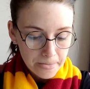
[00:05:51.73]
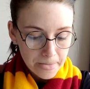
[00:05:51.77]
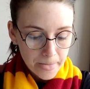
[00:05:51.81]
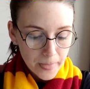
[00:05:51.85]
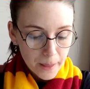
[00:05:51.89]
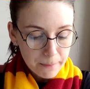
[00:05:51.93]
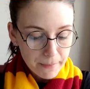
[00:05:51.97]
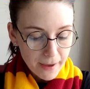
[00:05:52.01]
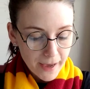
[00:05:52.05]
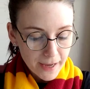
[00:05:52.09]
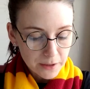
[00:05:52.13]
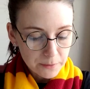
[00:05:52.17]

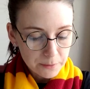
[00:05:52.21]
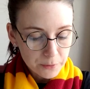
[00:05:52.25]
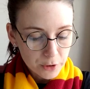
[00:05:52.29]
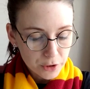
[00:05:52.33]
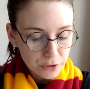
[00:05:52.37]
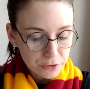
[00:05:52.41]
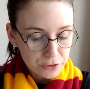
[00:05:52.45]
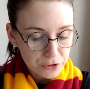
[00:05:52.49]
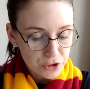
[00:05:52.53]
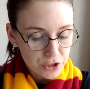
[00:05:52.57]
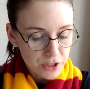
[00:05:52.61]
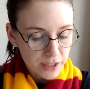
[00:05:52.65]
Madame
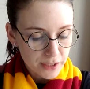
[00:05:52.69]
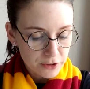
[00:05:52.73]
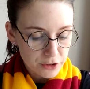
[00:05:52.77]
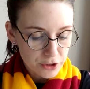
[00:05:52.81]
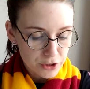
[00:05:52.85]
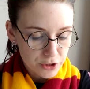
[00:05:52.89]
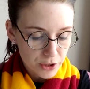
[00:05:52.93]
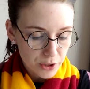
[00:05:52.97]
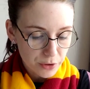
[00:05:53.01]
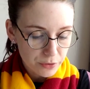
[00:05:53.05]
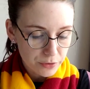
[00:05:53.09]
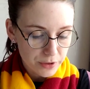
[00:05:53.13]
Hooch then
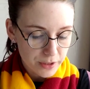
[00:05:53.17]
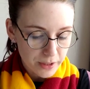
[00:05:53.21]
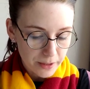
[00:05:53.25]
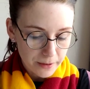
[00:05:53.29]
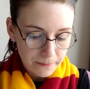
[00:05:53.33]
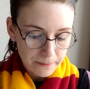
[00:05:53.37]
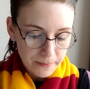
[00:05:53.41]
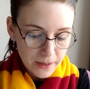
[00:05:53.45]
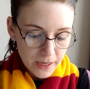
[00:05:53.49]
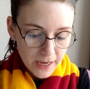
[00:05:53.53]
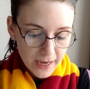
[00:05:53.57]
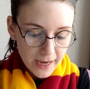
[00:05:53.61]
showed
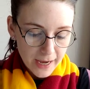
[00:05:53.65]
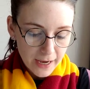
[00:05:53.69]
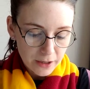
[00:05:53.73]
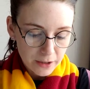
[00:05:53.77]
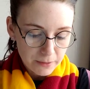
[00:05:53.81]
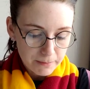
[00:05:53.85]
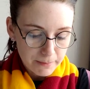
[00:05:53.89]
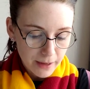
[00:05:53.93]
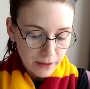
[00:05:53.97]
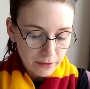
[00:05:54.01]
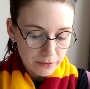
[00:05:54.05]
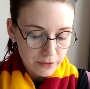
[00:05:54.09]
them how to
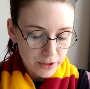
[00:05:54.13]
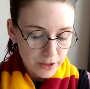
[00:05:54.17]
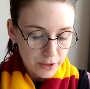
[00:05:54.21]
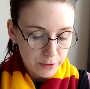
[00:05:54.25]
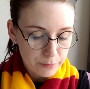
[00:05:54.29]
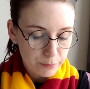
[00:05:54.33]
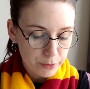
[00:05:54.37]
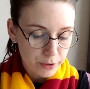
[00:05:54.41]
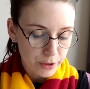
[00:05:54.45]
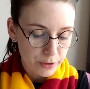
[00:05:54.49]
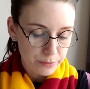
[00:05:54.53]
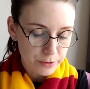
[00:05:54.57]
mount their
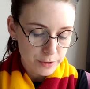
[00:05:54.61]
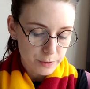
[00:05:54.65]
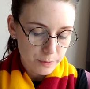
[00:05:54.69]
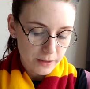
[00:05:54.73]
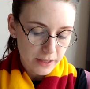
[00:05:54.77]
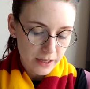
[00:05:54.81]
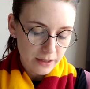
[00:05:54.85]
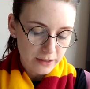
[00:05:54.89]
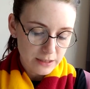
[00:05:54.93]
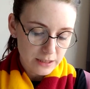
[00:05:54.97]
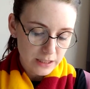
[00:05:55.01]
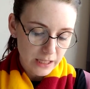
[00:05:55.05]
brooms
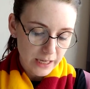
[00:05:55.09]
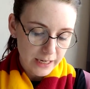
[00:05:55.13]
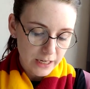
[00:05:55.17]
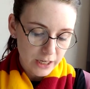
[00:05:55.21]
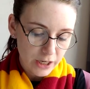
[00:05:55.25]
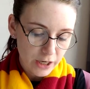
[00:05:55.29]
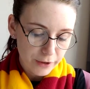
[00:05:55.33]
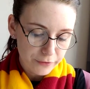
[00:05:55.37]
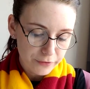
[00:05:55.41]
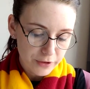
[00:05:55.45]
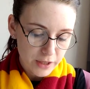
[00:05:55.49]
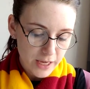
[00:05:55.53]
without sliding
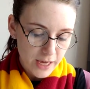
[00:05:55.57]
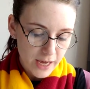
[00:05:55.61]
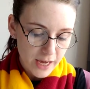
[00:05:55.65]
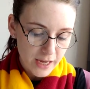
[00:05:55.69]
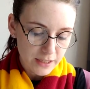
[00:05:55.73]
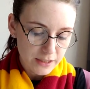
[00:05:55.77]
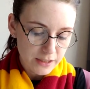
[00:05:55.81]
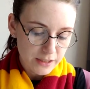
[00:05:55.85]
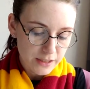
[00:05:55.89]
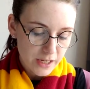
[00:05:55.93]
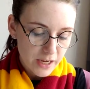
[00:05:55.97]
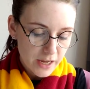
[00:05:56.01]
off the
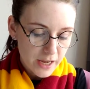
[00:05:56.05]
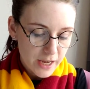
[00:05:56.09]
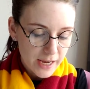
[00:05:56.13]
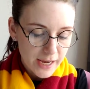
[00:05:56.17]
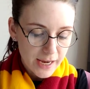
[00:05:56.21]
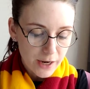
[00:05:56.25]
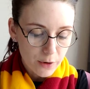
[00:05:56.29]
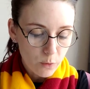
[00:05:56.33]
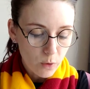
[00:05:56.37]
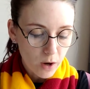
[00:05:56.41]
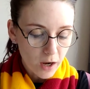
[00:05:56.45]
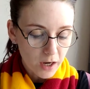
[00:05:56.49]
end,
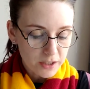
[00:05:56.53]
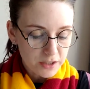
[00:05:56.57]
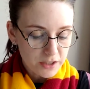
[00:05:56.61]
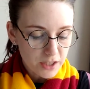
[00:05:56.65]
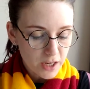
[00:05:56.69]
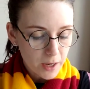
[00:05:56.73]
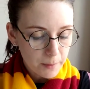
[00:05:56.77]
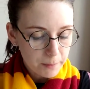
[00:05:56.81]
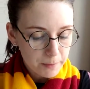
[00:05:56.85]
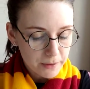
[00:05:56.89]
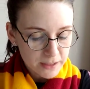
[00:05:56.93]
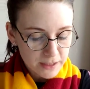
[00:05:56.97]
and walked
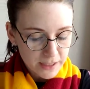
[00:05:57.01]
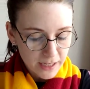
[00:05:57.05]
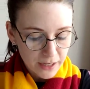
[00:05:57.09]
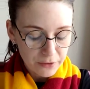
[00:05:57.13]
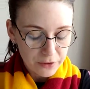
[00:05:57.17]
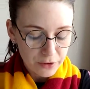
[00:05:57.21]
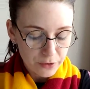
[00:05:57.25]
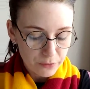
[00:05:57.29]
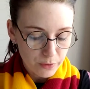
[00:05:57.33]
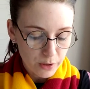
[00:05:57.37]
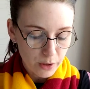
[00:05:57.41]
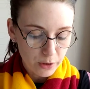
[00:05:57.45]
up and down
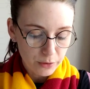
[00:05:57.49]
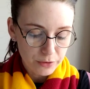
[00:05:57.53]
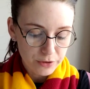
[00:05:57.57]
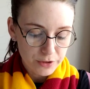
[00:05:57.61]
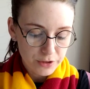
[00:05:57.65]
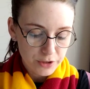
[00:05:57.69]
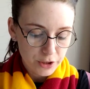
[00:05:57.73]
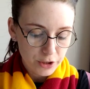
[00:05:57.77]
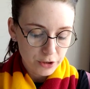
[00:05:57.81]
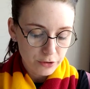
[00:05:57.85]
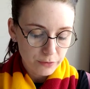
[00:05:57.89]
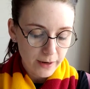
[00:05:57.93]
the rows,
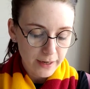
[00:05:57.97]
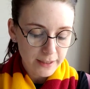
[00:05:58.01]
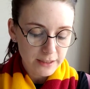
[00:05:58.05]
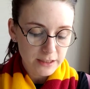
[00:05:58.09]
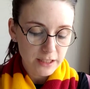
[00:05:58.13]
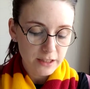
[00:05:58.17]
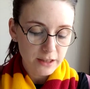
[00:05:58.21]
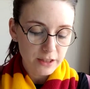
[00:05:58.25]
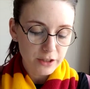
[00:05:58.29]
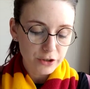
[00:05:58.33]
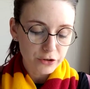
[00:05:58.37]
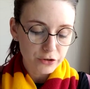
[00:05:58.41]

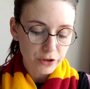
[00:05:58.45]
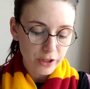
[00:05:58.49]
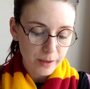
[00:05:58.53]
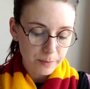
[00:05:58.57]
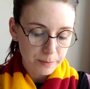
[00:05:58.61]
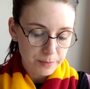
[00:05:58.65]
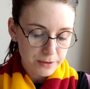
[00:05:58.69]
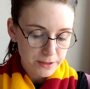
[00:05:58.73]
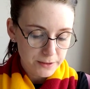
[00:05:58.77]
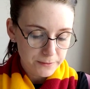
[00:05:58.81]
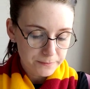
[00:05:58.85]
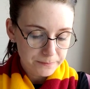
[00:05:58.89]
correcting their
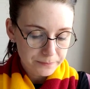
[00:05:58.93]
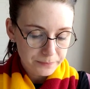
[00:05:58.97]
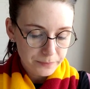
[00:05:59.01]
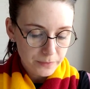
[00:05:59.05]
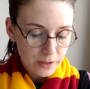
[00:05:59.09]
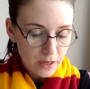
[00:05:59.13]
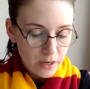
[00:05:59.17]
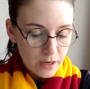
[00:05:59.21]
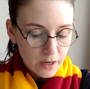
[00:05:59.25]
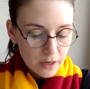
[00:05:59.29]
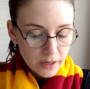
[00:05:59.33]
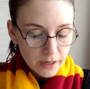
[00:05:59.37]
grips.
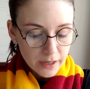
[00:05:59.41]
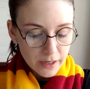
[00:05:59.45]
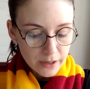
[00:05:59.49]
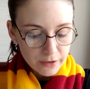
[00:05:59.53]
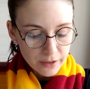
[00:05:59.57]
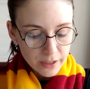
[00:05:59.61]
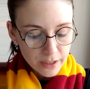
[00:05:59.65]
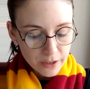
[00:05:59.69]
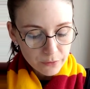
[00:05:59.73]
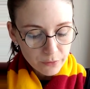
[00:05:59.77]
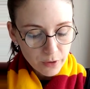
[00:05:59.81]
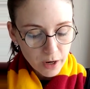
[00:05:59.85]

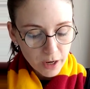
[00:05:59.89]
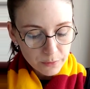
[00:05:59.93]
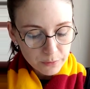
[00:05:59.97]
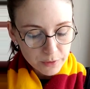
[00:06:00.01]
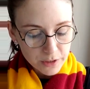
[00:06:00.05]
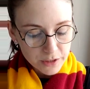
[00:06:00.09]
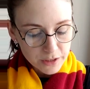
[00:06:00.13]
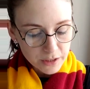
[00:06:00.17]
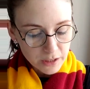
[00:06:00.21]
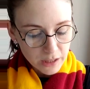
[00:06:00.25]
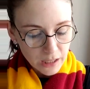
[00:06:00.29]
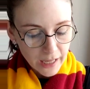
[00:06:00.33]
Harry and Ron were
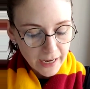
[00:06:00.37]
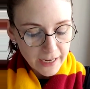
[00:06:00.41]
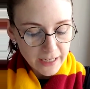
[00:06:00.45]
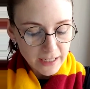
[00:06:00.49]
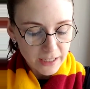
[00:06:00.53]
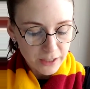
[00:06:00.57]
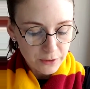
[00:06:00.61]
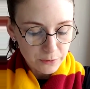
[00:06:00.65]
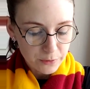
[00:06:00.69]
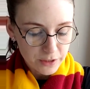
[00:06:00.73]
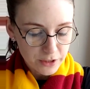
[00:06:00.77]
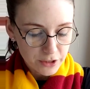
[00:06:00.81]

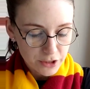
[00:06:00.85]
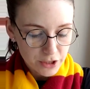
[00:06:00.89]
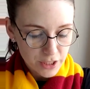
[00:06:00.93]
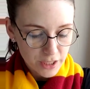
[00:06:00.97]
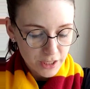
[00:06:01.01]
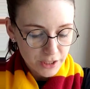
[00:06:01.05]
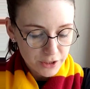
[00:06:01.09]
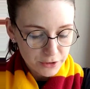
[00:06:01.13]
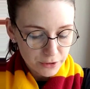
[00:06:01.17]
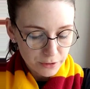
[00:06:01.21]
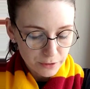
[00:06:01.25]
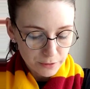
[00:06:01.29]
delighted when
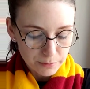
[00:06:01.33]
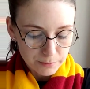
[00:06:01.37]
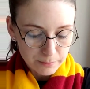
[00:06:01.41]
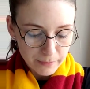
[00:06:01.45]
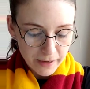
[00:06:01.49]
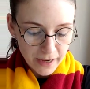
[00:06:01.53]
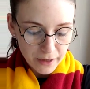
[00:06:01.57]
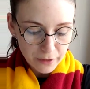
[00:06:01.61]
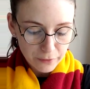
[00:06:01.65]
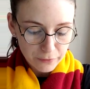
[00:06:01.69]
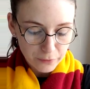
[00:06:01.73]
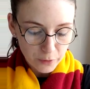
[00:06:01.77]
she told
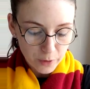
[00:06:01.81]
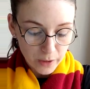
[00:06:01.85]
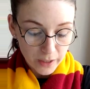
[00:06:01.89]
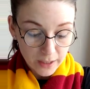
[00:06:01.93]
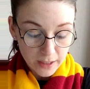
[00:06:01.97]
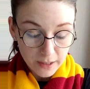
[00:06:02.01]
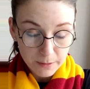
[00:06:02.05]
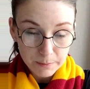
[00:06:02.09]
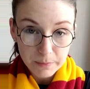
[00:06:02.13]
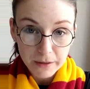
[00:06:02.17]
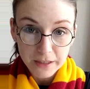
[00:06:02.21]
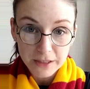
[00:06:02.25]
Malfoy
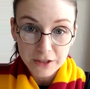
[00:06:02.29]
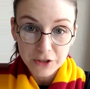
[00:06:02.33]
he'd been